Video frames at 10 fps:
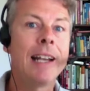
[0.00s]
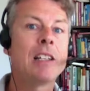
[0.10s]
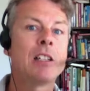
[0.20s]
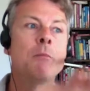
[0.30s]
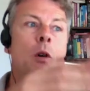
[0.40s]

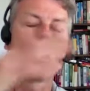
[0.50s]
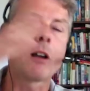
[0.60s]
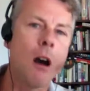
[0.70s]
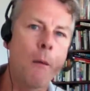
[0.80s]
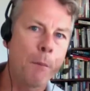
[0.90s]
is the more
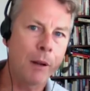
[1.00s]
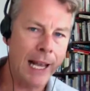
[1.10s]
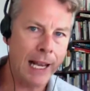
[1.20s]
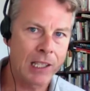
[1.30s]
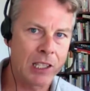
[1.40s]

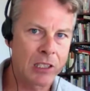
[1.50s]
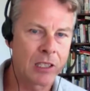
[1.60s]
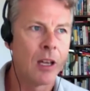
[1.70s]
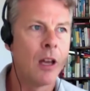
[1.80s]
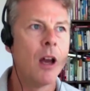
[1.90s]
complex,
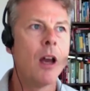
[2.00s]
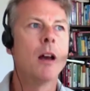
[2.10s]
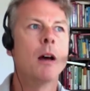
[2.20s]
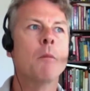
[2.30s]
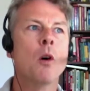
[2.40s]

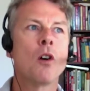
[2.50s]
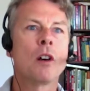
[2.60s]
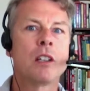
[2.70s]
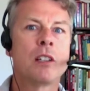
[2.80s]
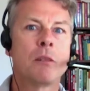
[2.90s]
more
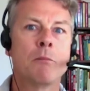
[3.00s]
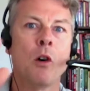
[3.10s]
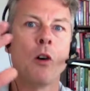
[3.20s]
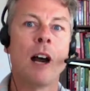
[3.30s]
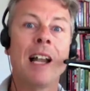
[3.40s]

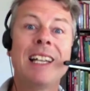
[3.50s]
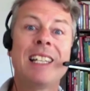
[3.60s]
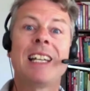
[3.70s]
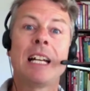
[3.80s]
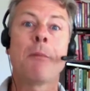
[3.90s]

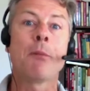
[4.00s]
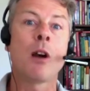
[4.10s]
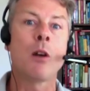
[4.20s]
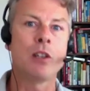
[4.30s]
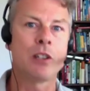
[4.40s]
holistic
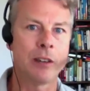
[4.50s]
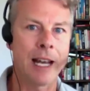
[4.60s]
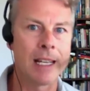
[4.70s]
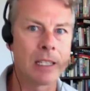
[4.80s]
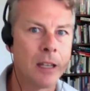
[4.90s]
approach to
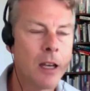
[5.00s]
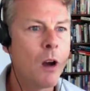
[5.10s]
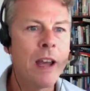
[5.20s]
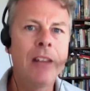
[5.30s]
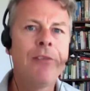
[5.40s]
that.
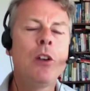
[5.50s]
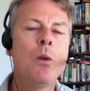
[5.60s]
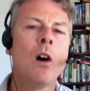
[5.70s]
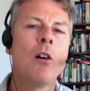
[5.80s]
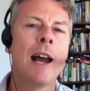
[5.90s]
If
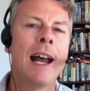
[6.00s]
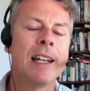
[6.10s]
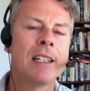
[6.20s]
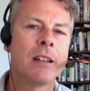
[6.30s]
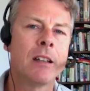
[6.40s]
you are
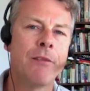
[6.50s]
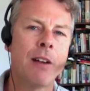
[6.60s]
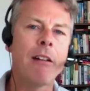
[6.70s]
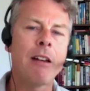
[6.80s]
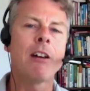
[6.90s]
at the
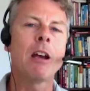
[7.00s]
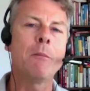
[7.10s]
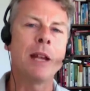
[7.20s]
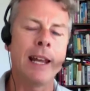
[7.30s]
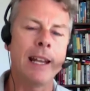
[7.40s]
very, very
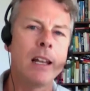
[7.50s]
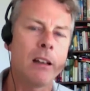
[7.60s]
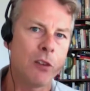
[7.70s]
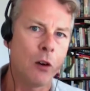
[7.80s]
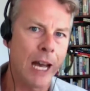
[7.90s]
beginning
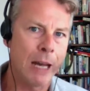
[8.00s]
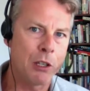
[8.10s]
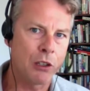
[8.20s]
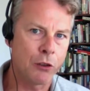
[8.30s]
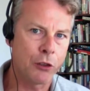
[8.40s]
of your
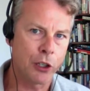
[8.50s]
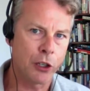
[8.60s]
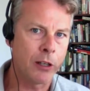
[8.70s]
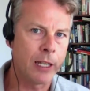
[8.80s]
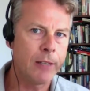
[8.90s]
Amazon
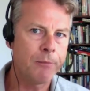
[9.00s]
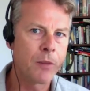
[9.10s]
journey